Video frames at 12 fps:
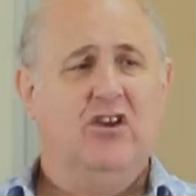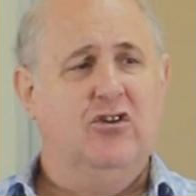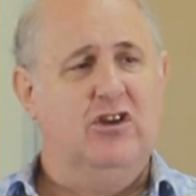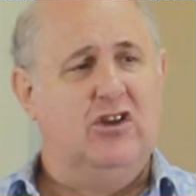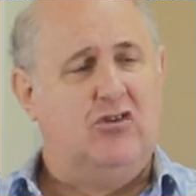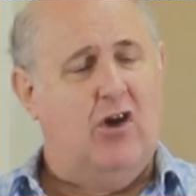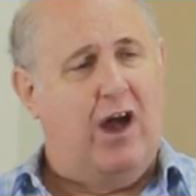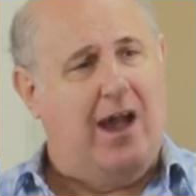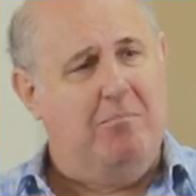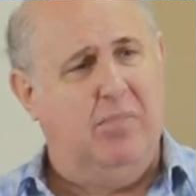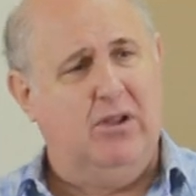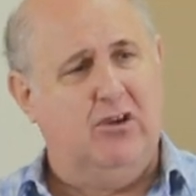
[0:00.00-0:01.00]
You need to
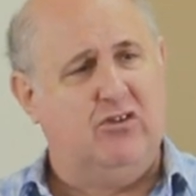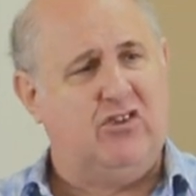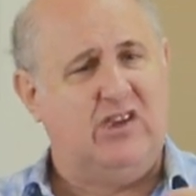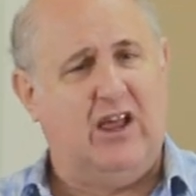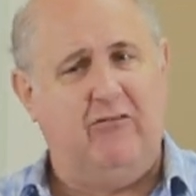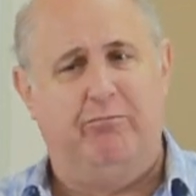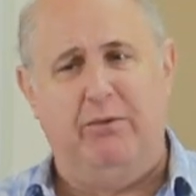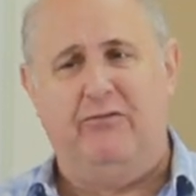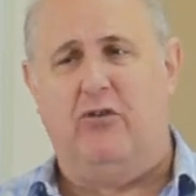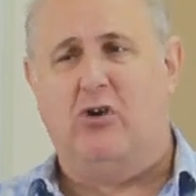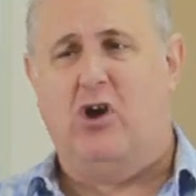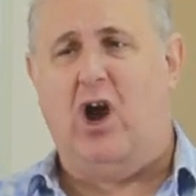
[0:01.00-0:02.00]
humble yourself
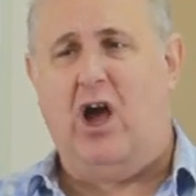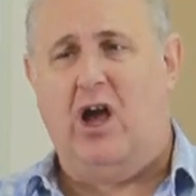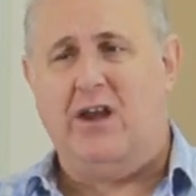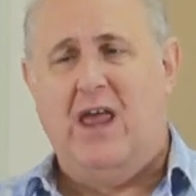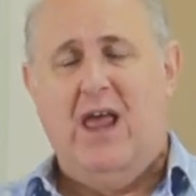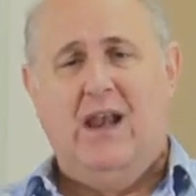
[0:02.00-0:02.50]
before God.